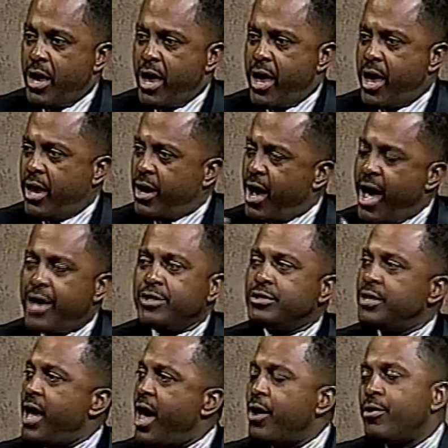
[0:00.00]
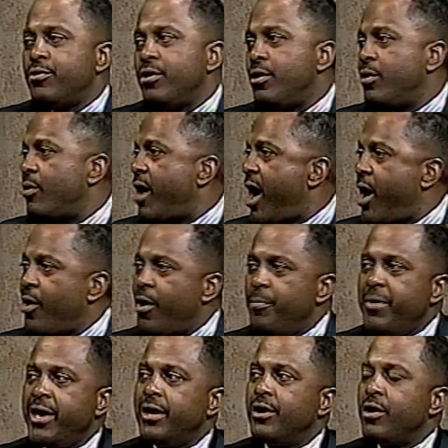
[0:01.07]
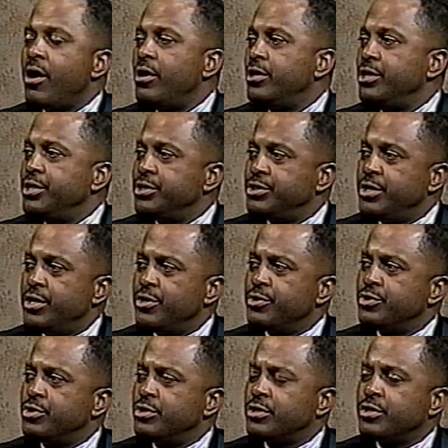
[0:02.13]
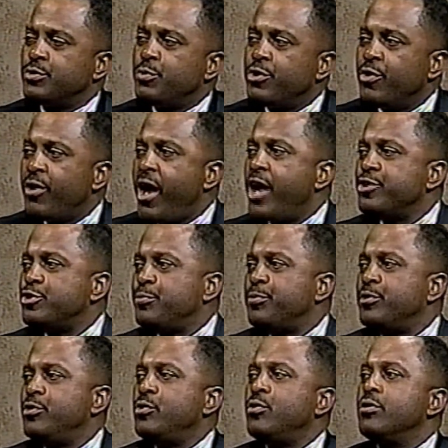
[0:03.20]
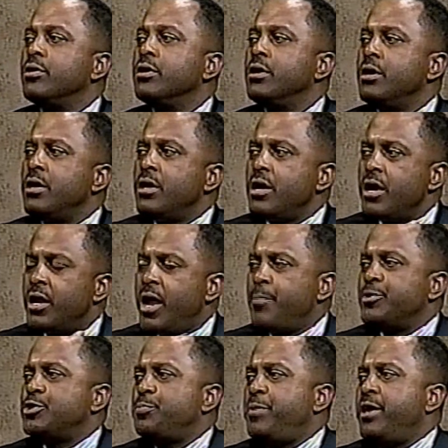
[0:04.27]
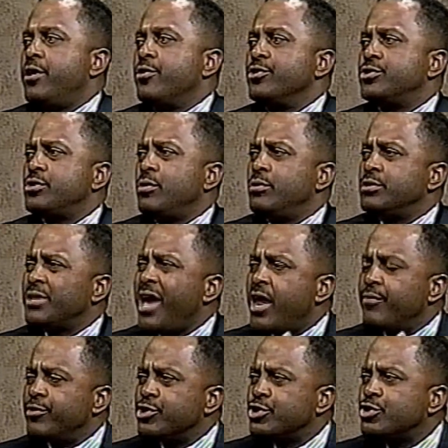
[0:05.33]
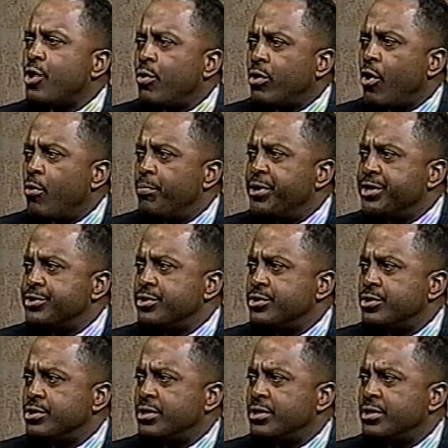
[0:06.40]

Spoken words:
And honestly, I don't know how I made it all of these years, just because when you're an entrepreneur, and I'm a speaker, so it's kind of a solo business.